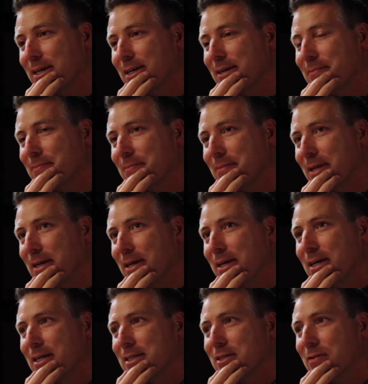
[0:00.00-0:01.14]
Yeah.
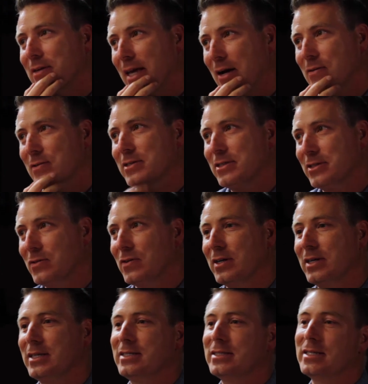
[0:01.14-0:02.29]
So Couch
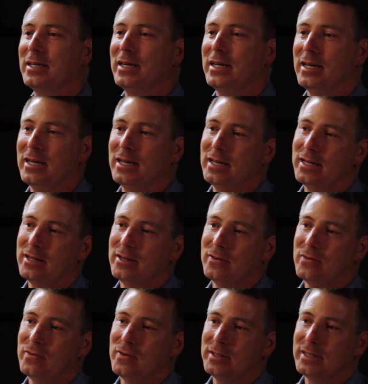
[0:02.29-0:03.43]
Stories
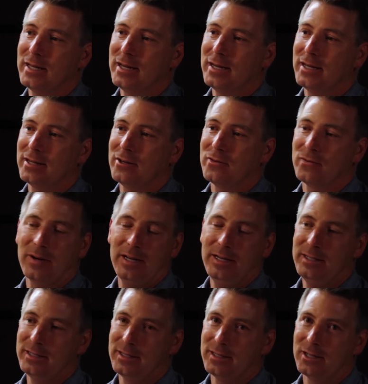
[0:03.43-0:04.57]
was a
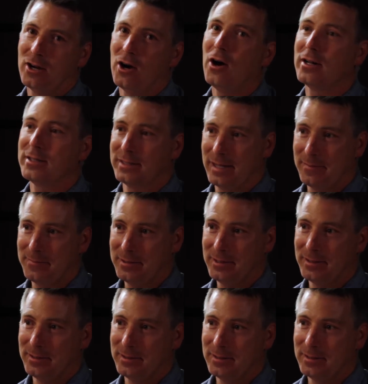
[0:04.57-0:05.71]
great concept.
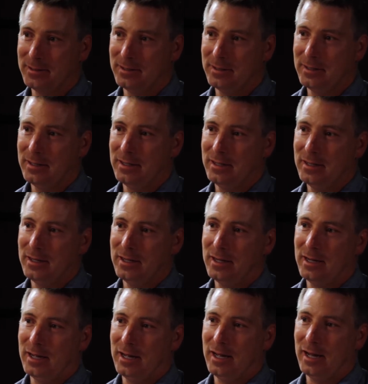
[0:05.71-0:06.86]

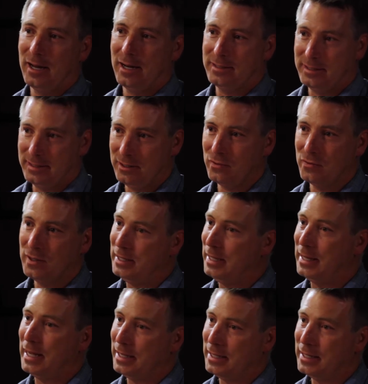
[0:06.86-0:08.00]
And I still really
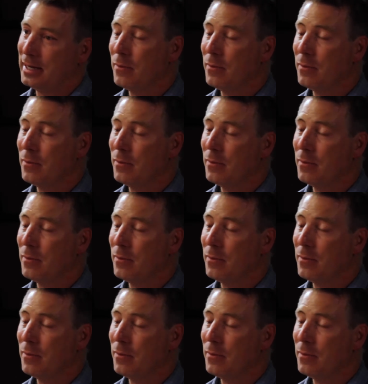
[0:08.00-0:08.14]
like it.